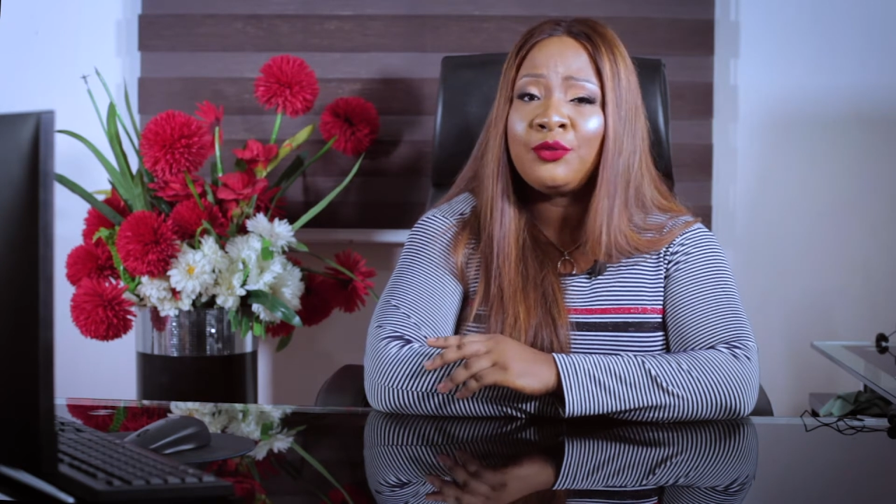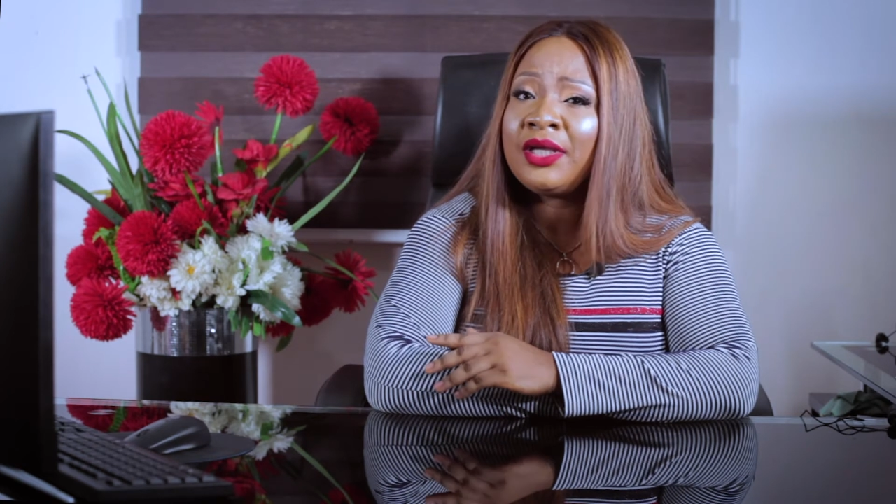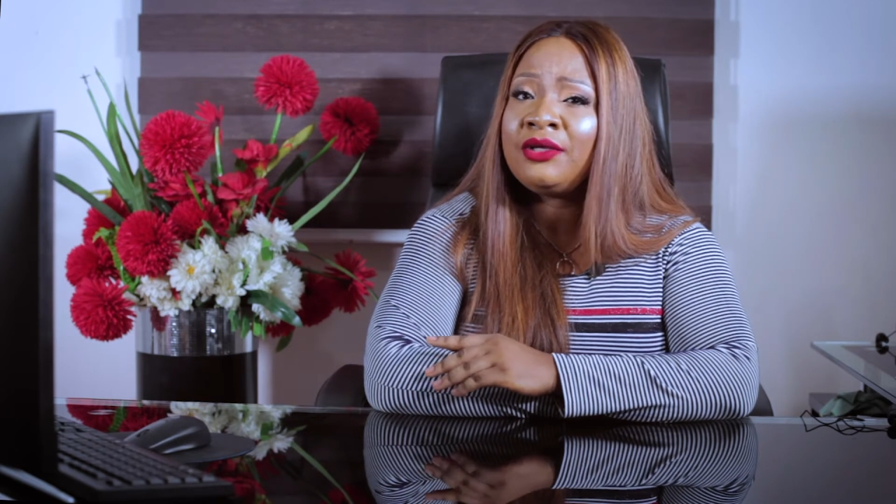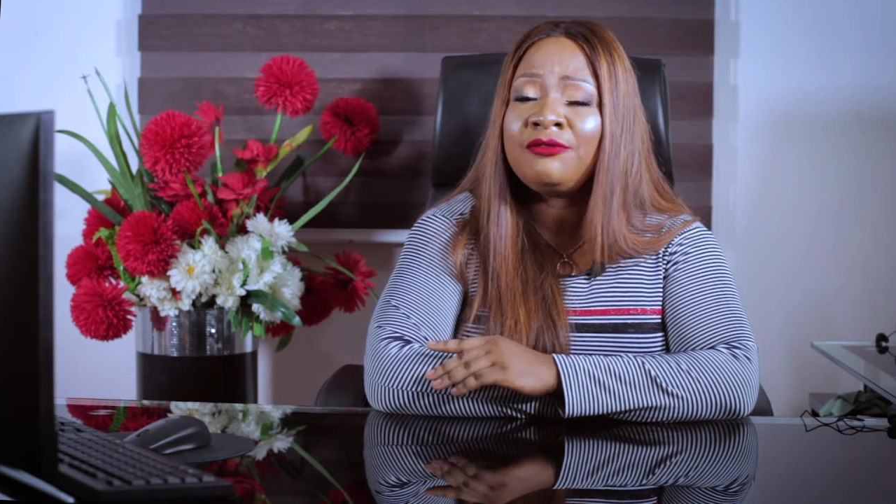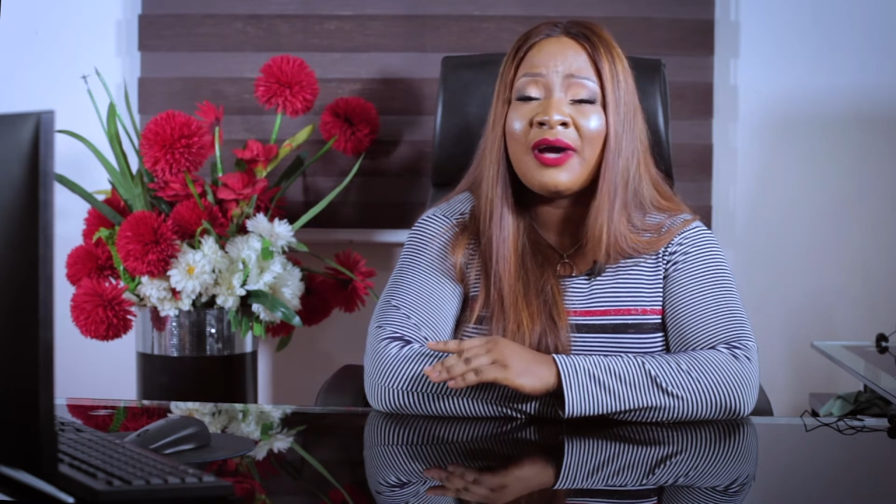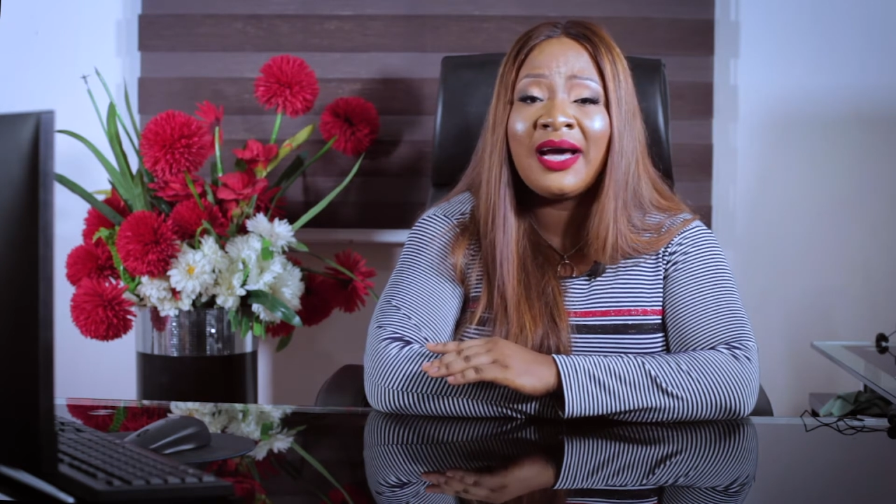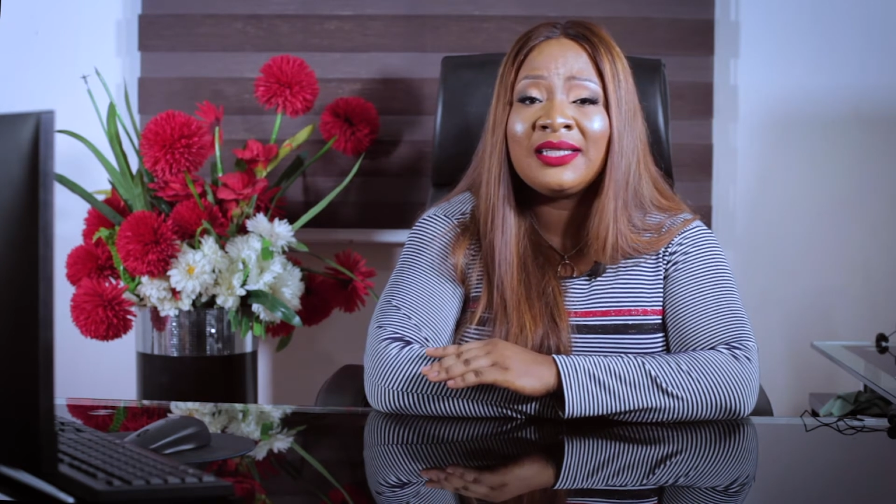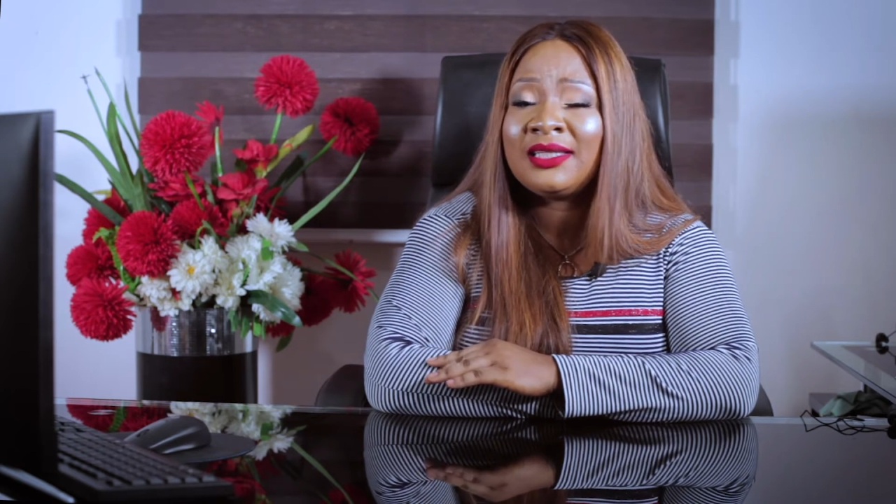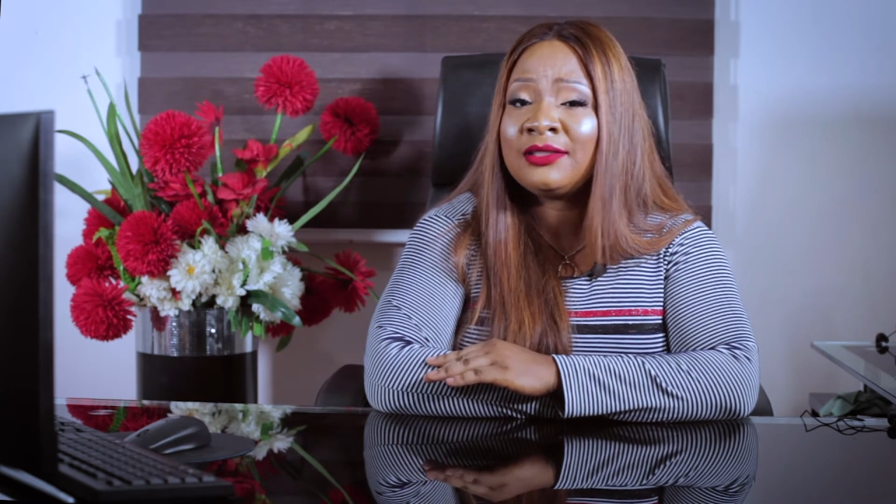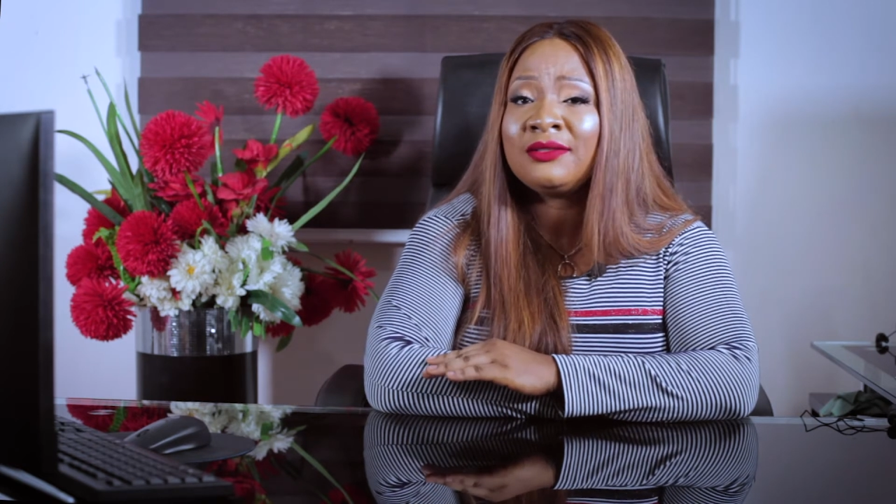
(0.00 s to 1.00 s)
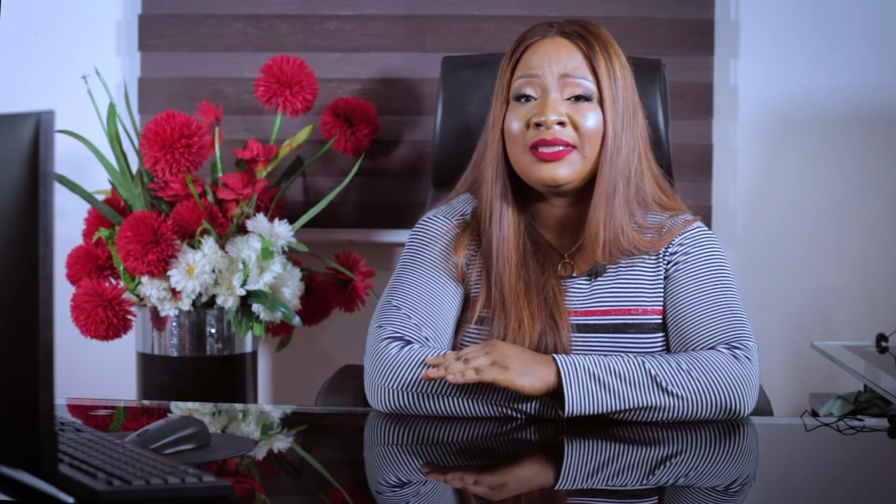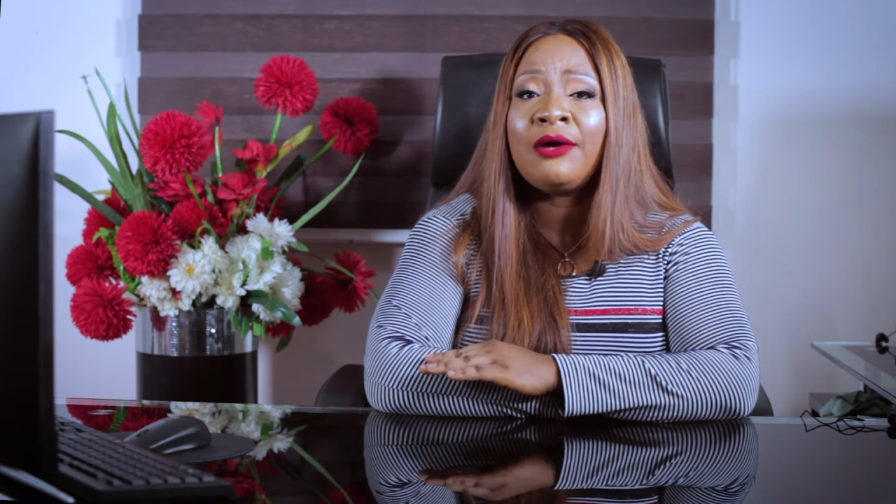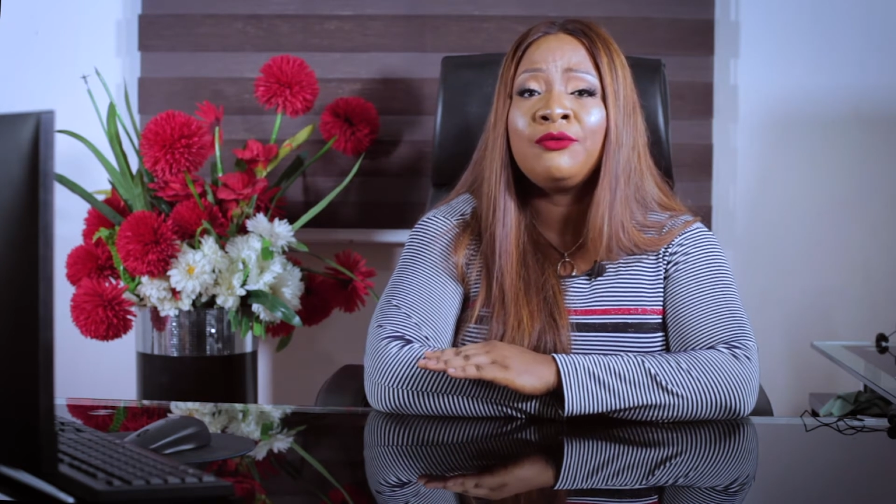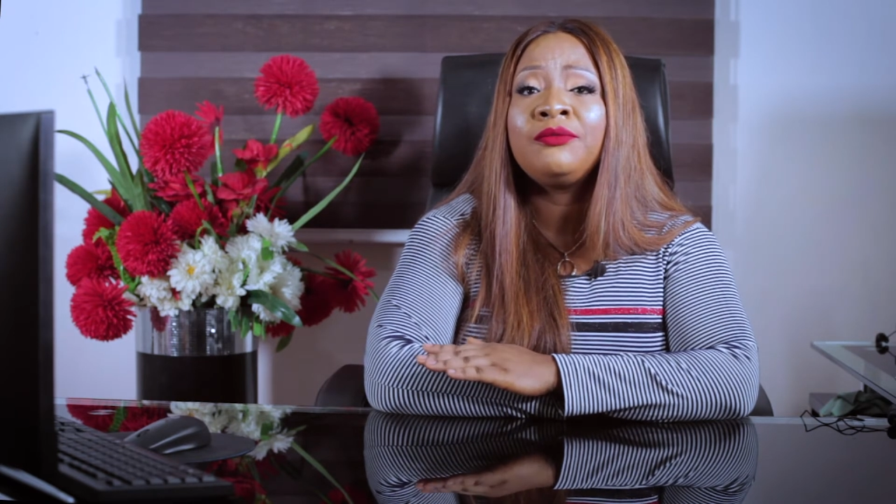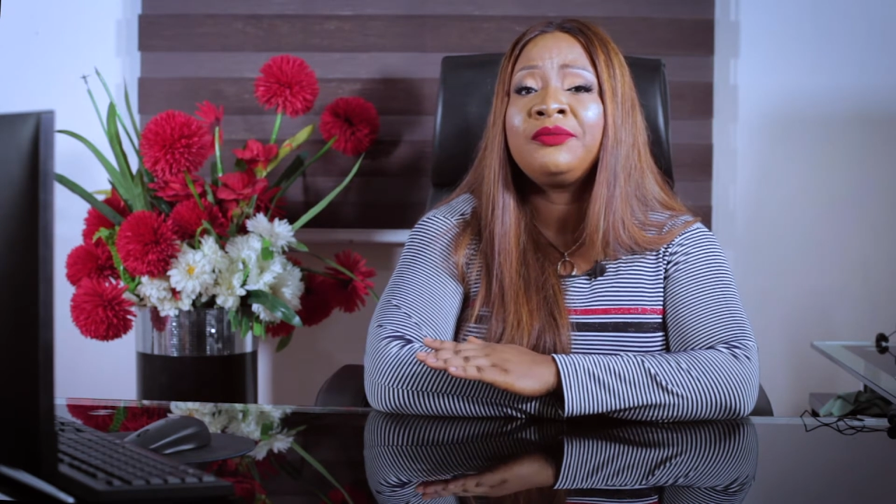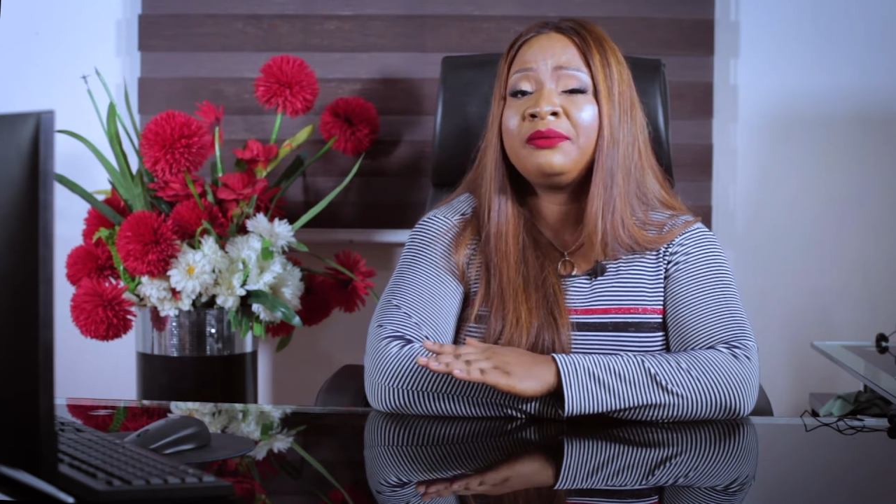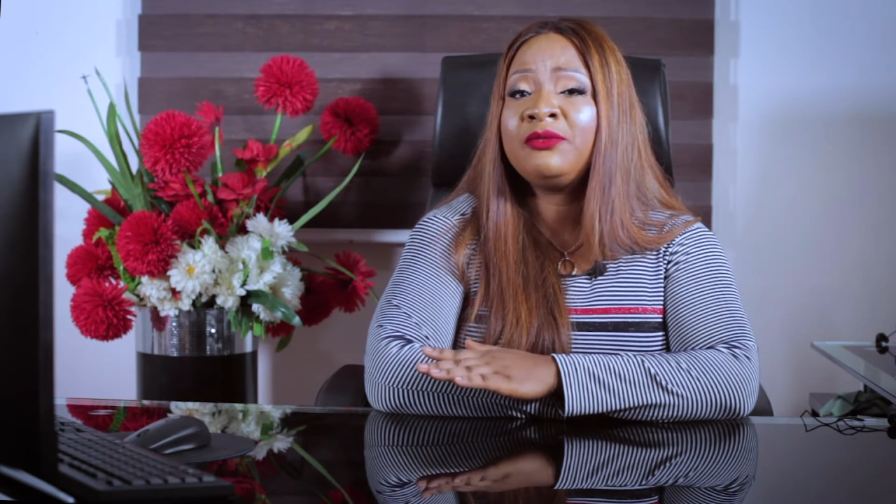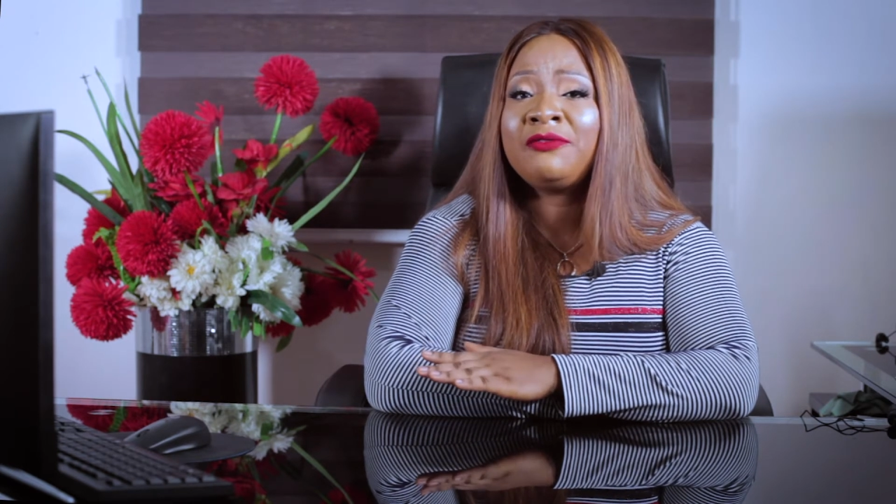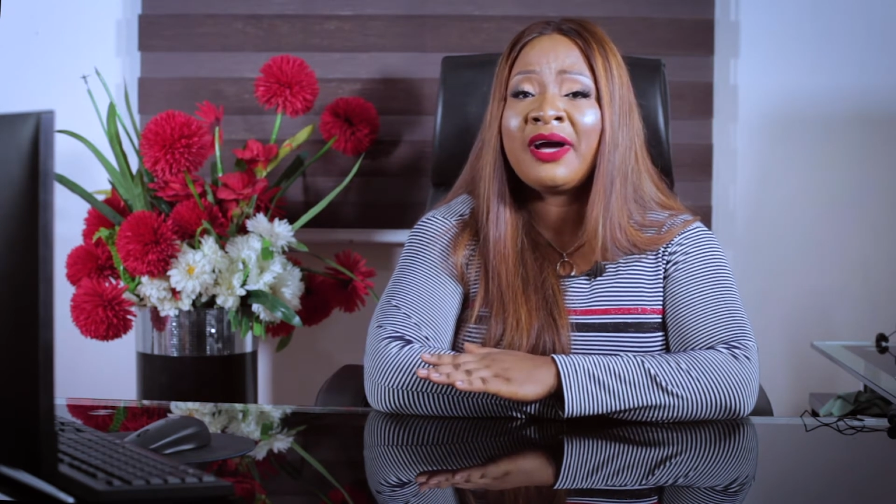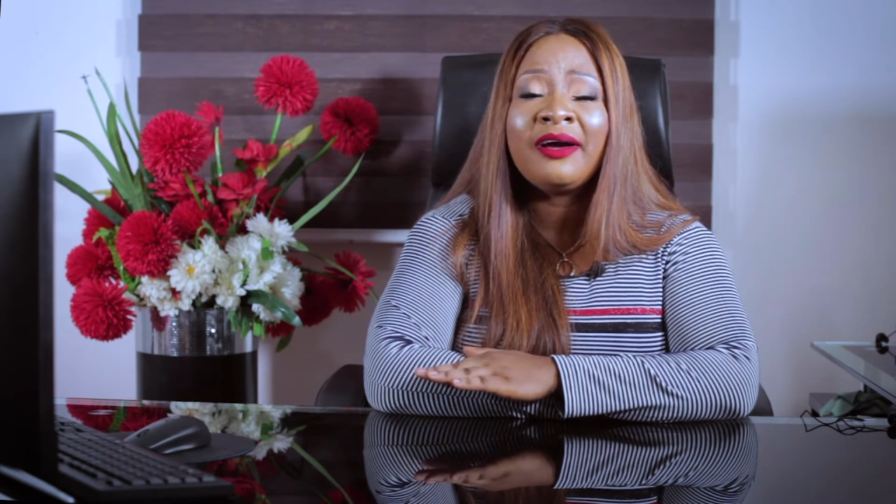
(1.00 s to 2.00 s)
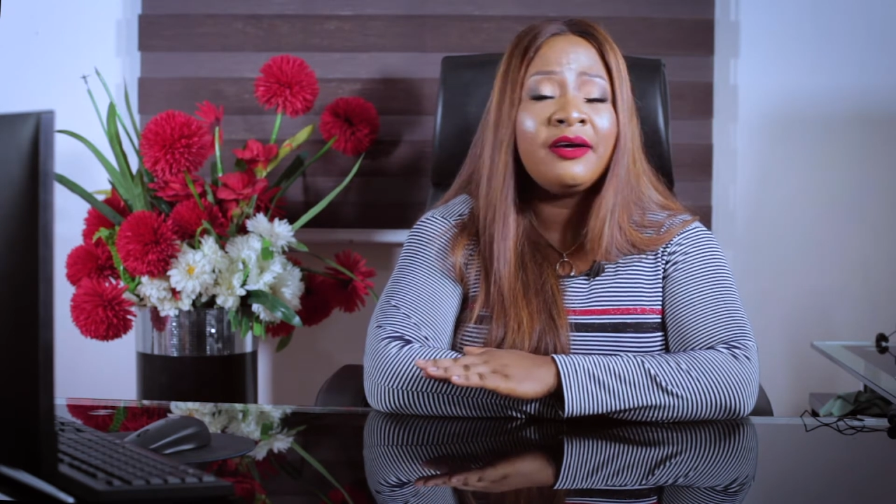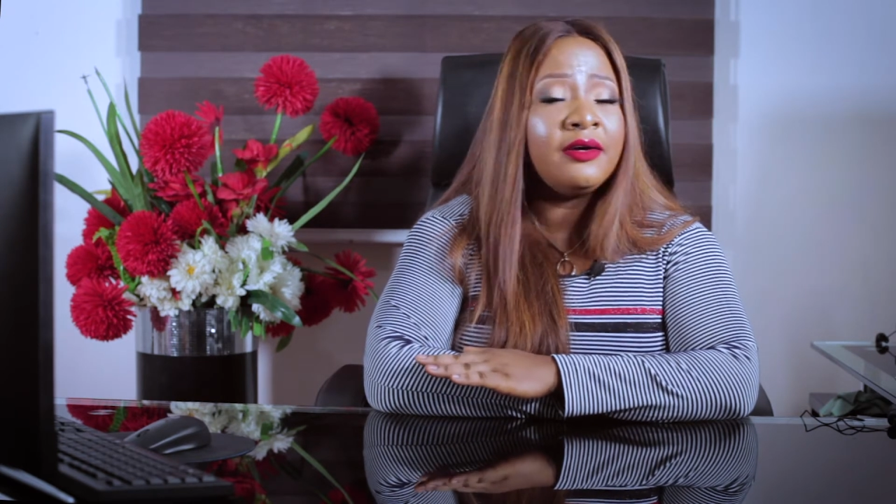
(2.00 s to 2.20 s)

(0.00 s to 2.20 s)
When you've had a total womb removal